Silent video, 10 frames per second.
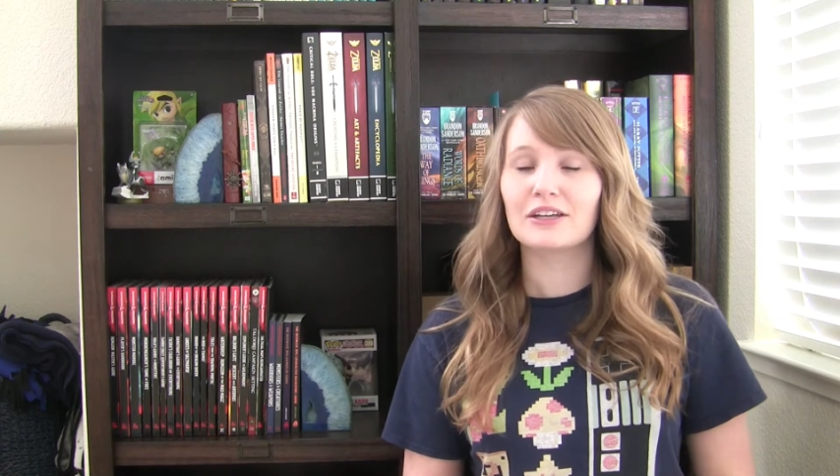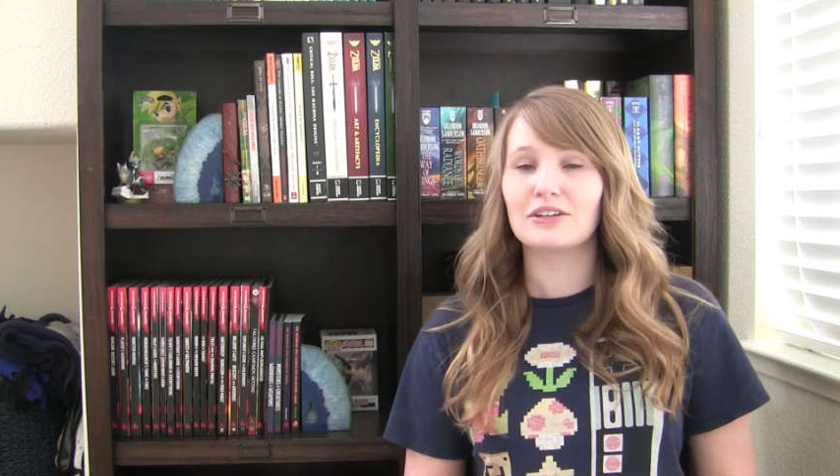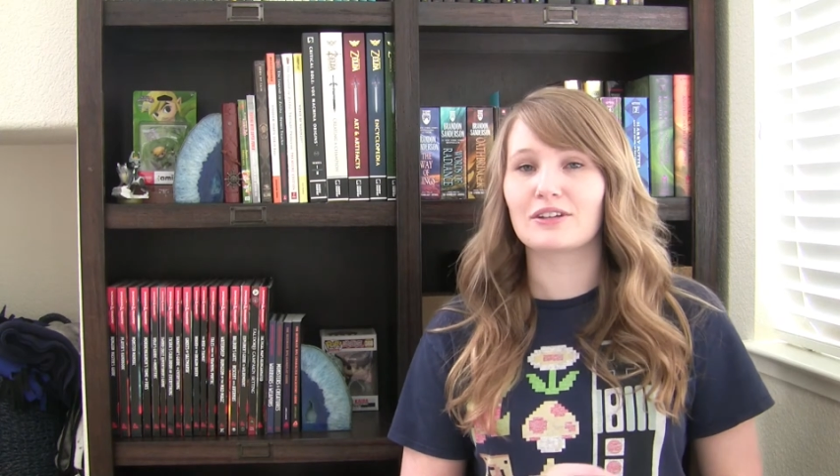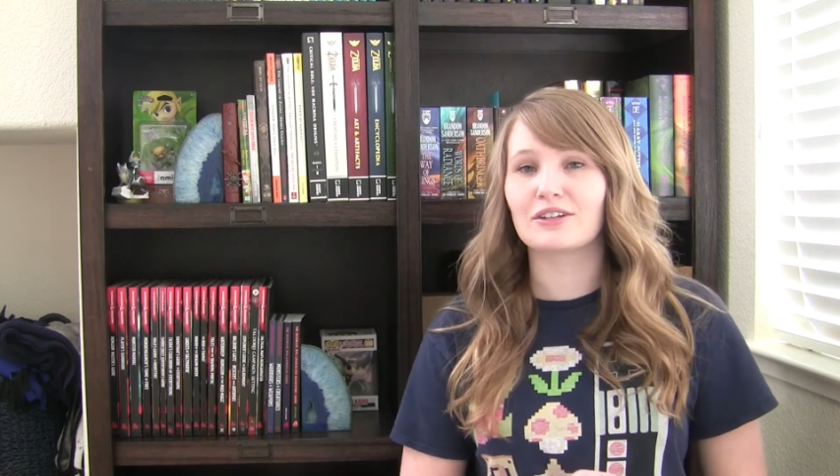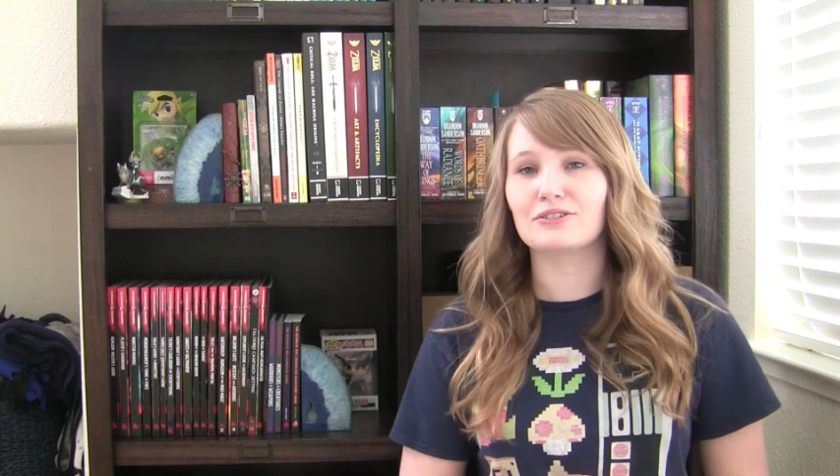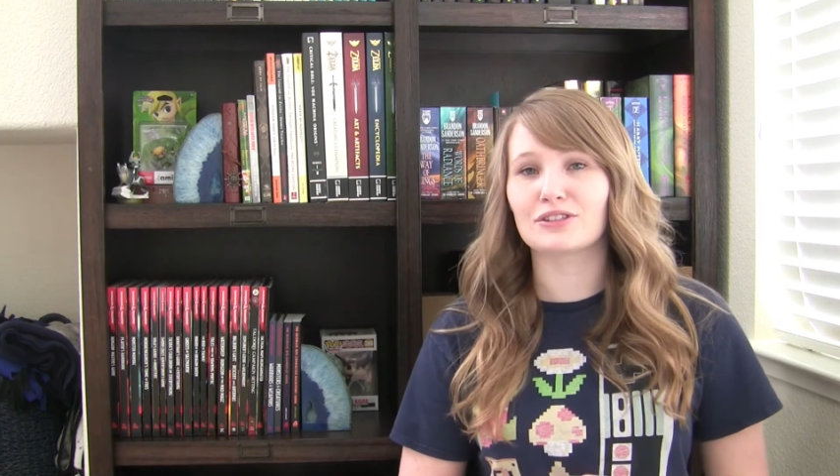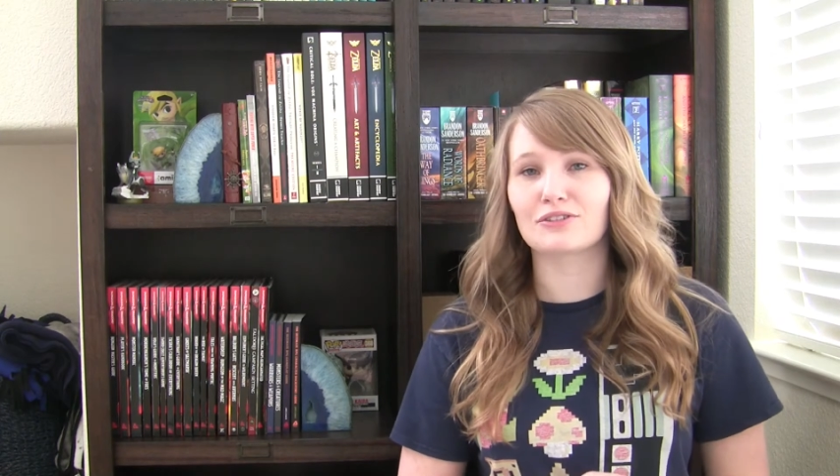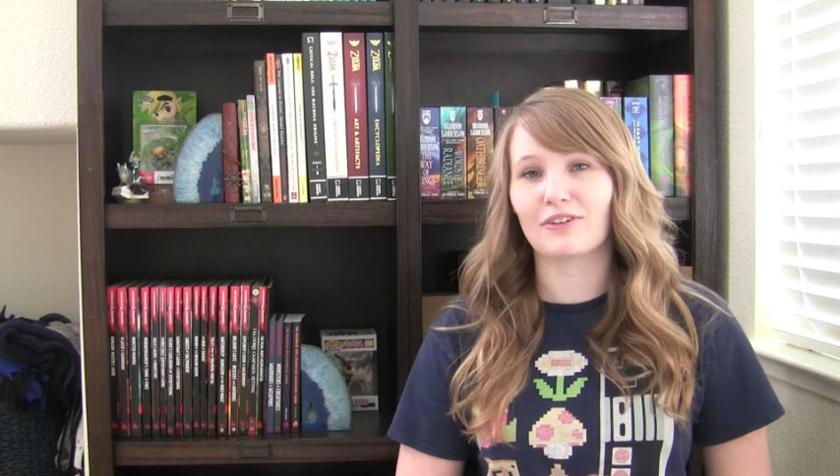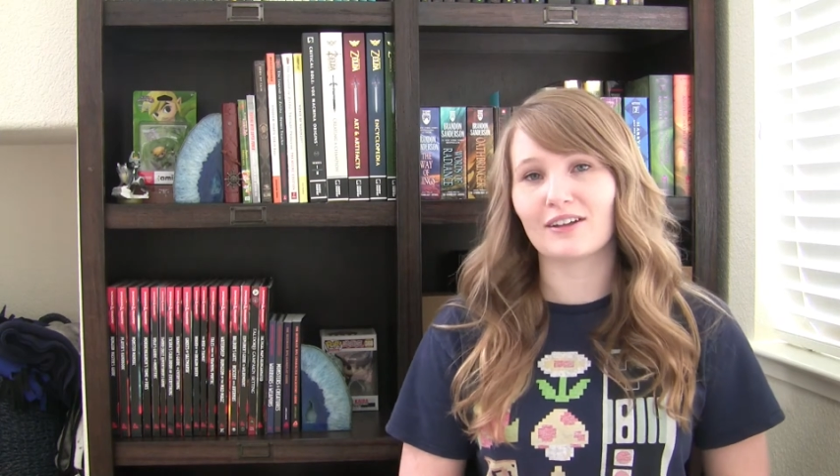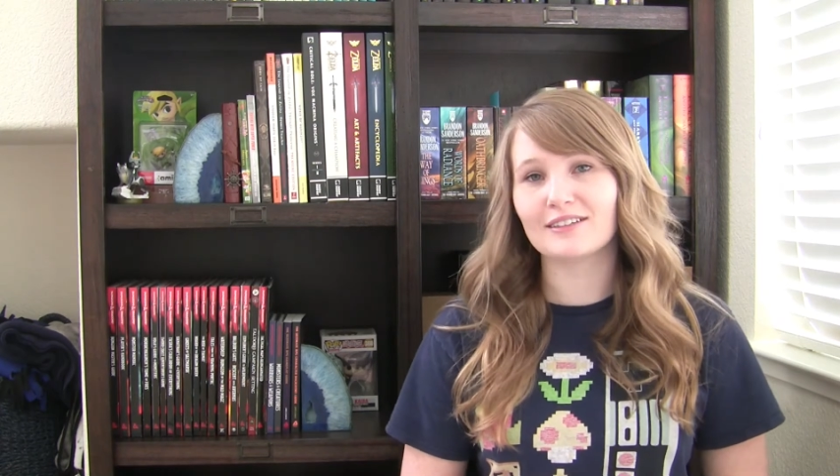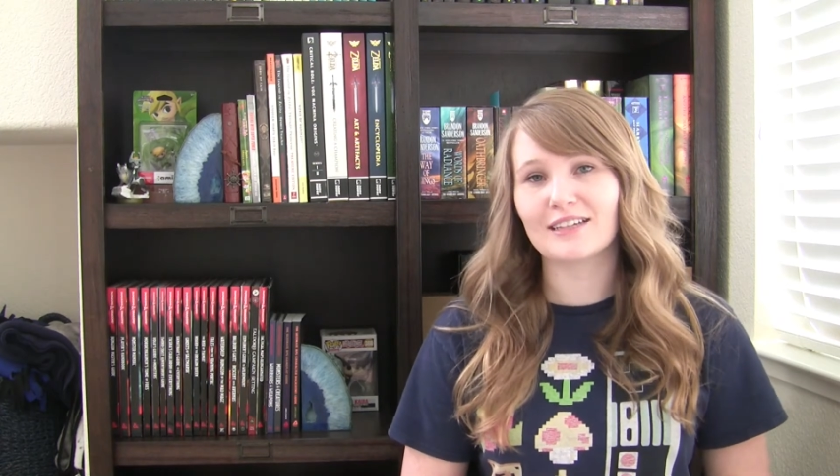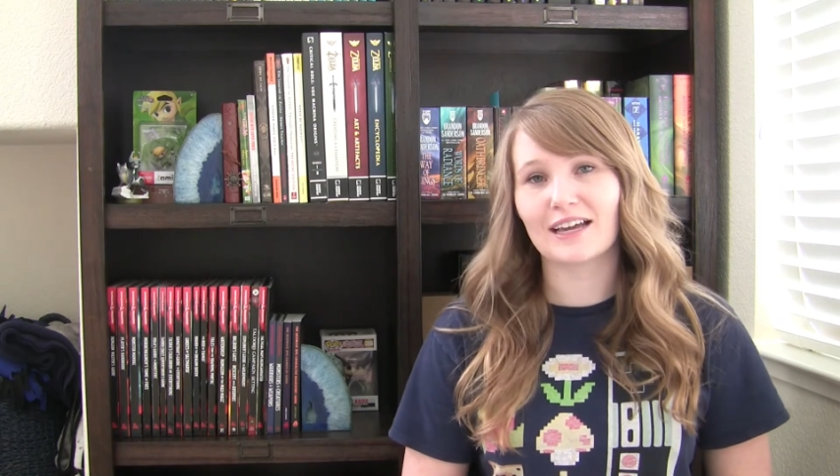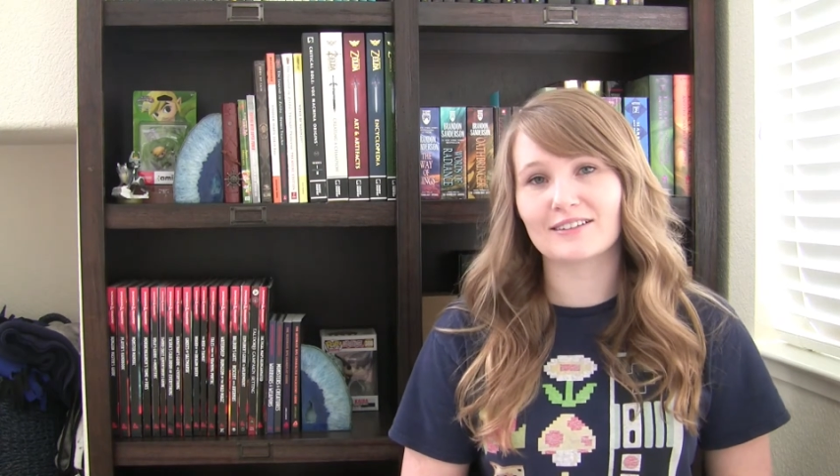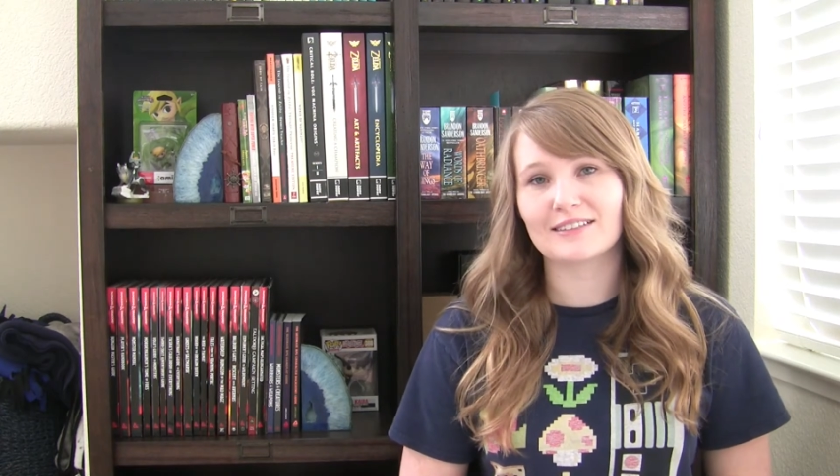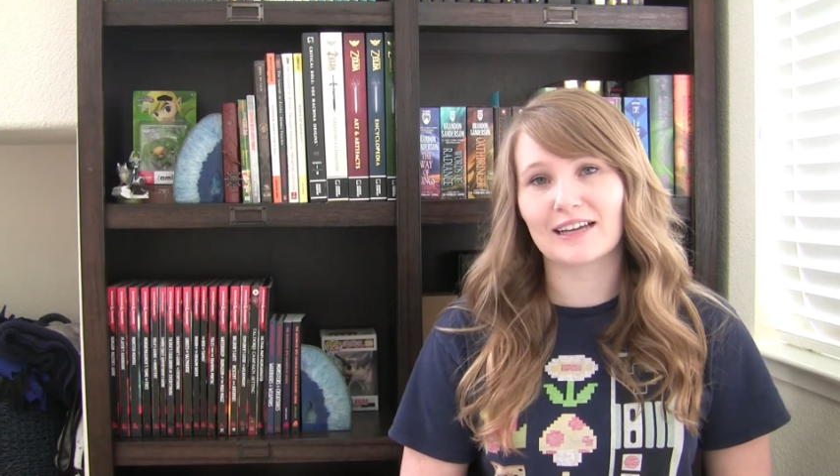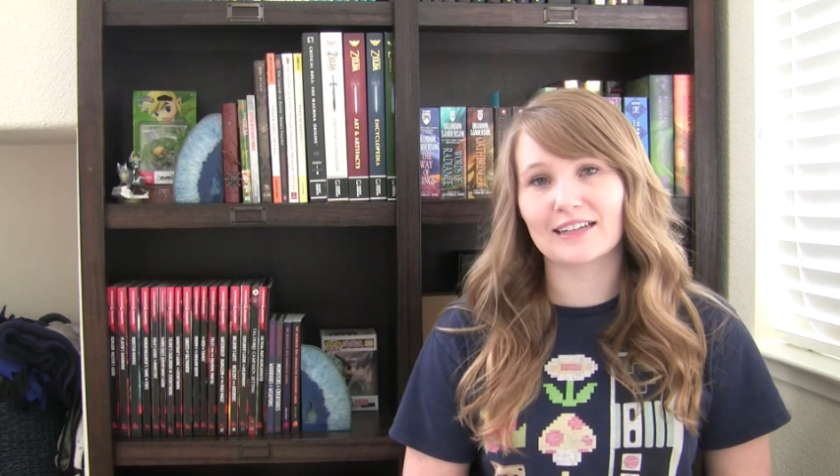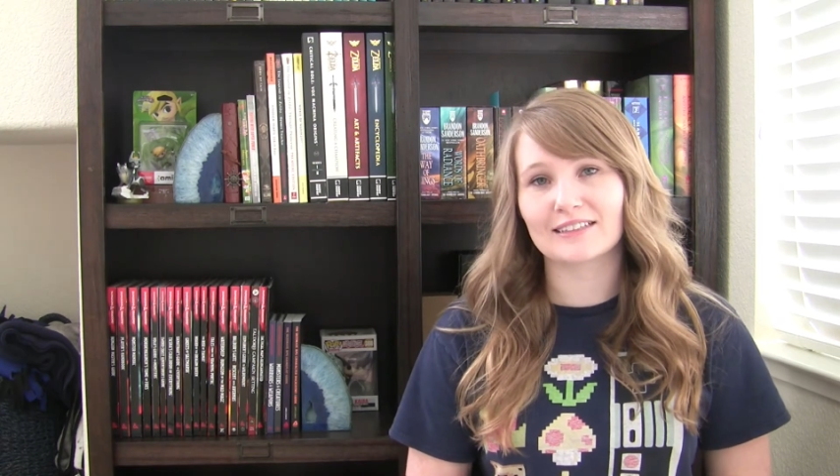you could use your volatile stat